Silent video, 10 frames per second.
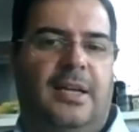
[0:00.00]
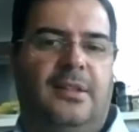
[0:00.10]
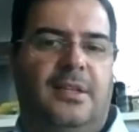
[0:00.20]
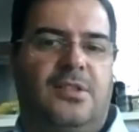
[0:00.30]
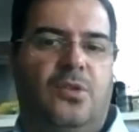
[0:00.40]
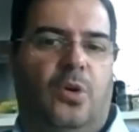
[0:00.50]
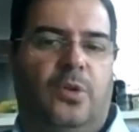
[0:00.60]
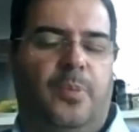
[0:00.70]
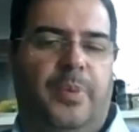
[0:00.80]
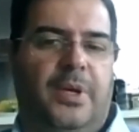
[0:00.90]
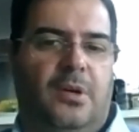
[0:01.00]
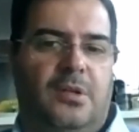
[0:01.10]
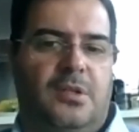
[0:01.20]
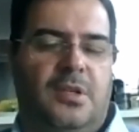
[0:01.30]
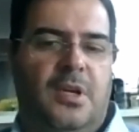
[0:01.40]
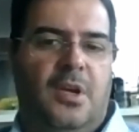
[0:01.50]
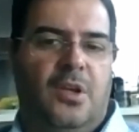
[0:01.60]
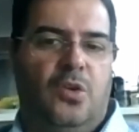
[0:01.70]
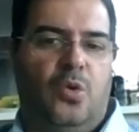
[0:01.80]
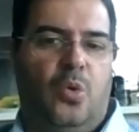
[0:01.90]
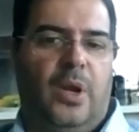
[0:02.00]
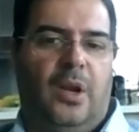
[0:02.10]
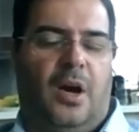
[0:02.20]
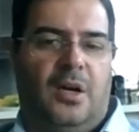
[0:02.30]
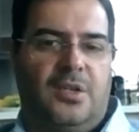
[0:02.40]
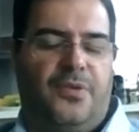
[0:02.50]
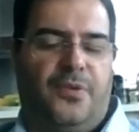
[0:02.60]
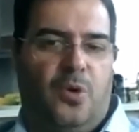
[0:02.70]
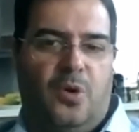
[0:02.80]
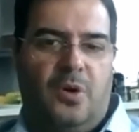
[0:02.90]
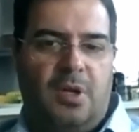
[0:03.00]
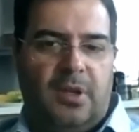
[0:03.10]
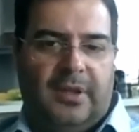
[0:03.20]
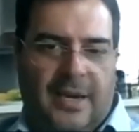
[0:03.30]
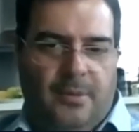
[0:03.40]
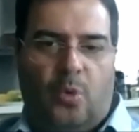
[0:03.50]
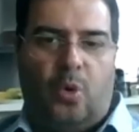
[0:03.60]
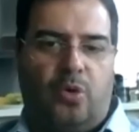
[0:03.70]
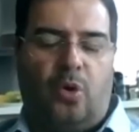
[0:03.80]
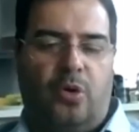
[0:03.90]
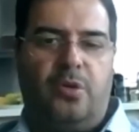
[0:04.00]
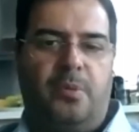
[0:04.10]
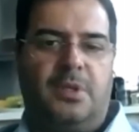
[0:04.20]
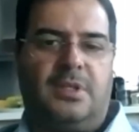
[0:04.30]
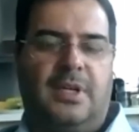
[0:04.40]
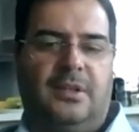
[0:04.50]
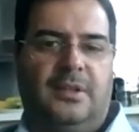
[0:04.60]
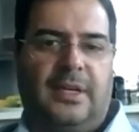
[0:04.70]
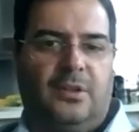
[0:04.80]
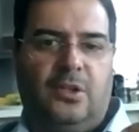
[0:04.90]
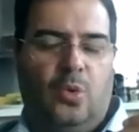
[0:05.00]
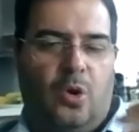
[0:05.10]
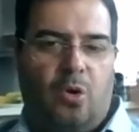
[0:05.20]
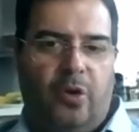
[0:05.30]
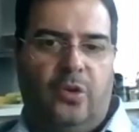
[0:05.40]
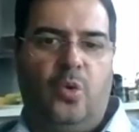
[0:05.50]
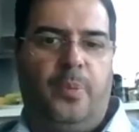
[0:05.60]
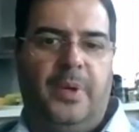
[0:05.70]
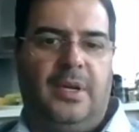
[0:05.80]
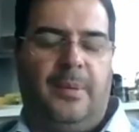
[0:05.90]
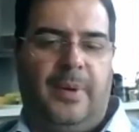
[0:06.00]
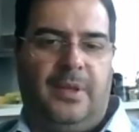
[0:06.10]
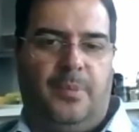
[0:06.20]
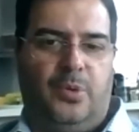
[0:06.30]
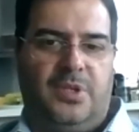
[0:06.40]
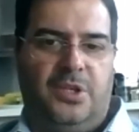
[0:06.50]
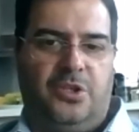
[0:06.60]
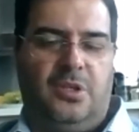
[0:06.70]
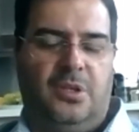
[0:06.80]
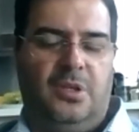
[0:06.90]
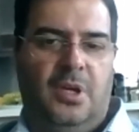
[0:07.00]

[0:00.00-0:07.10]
and it's not because you will ask for 10 more documents that you are going to be in a better position.